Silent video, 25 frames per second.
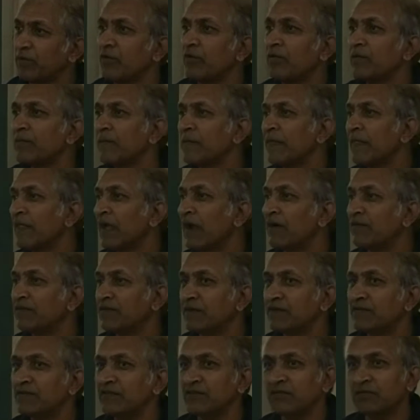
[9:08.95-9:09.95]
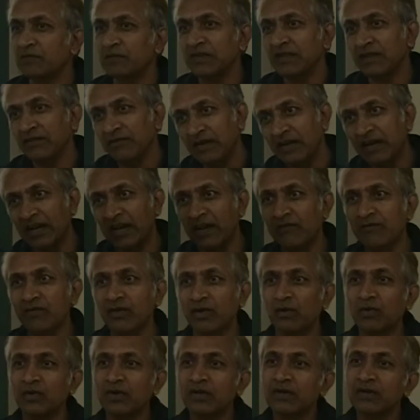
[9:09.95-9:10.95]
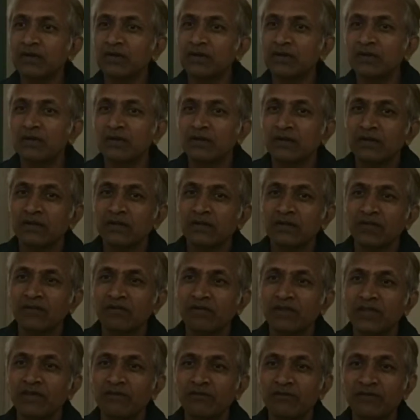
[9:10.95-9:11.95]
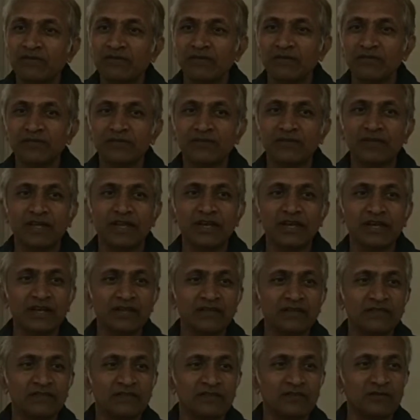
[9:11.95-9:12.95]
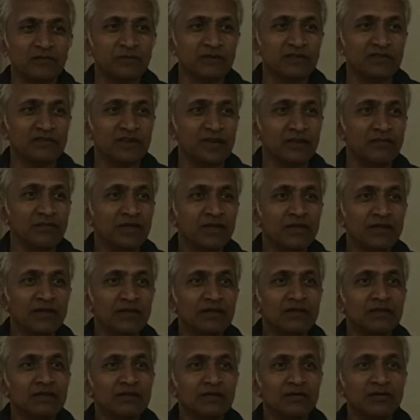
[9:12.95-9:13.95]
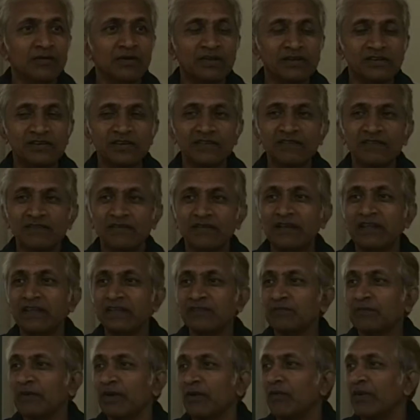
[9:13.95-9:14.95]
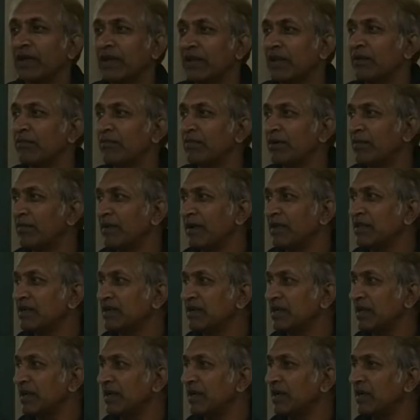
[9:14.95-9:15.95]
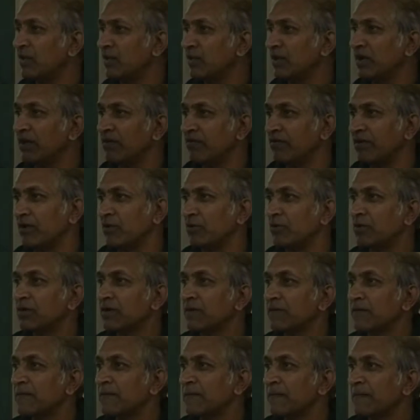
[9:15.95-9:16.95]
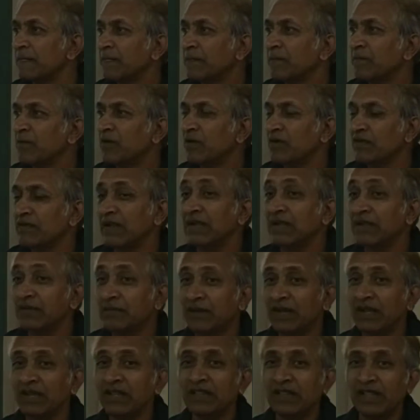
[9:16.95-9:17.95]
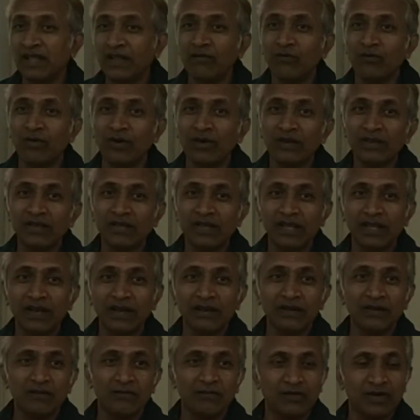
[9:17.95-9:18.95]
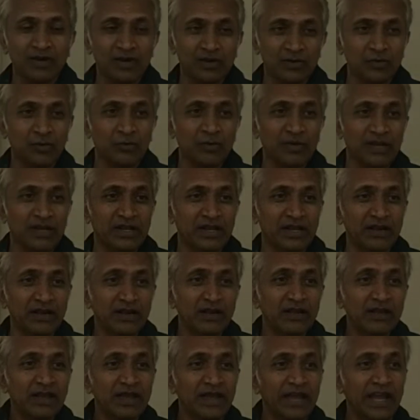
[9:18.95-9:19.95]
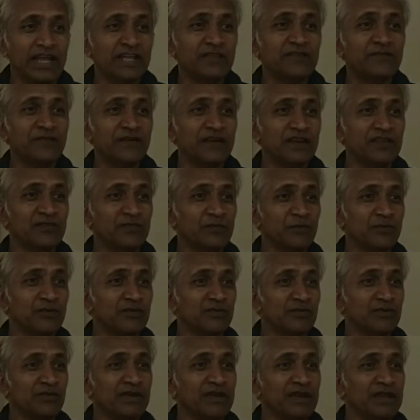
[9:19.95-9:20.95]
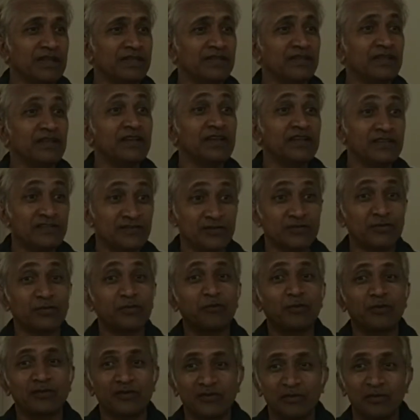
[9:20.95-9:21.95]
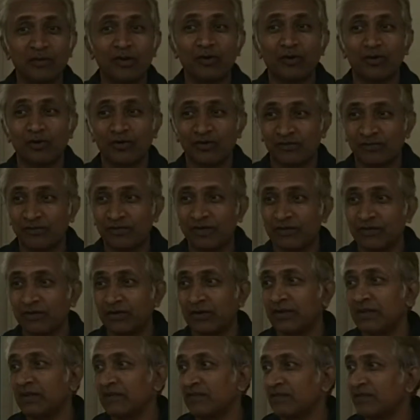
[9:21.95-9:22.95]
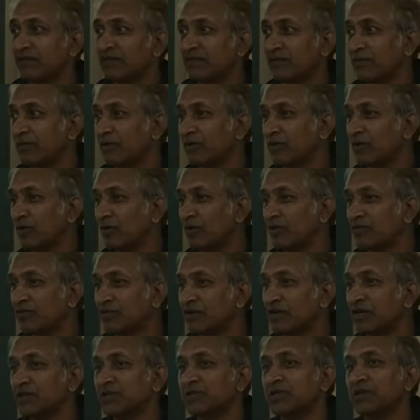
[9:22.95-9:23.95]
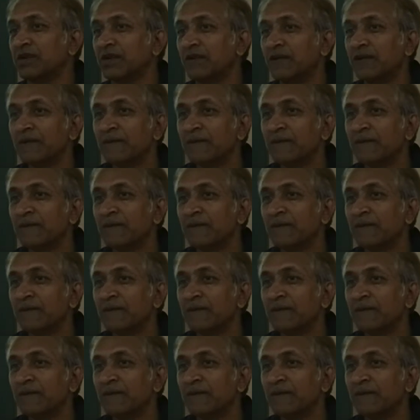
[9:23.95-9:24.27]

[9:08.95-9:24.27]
you. After 6 months, they will drive you out. They will give you some target in 6 months time. You are just placed by one number by the target, you are driven out. Because ultimately they want their work to be done as far as possible in the least possible cost. We have discussed about cost reduction.